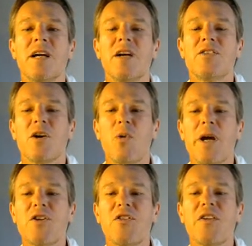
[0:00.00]
So
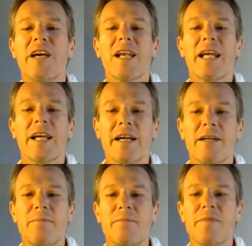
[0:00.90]
when you see a
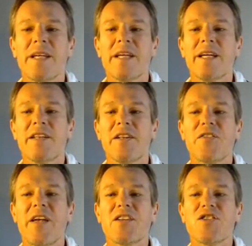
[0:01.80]
linker in the
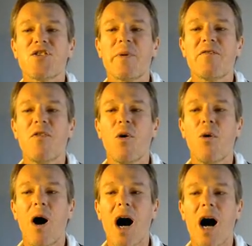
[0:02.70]
sentence
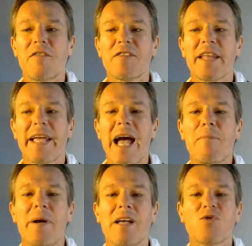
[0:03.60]
before or after the
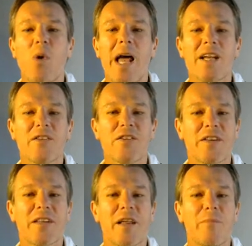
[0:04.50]
gap, as well as
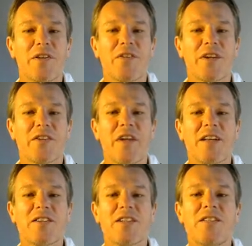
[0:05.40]
in the missing
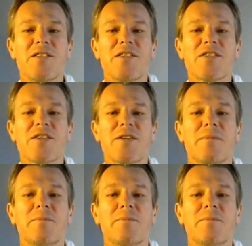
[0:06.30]
sentence,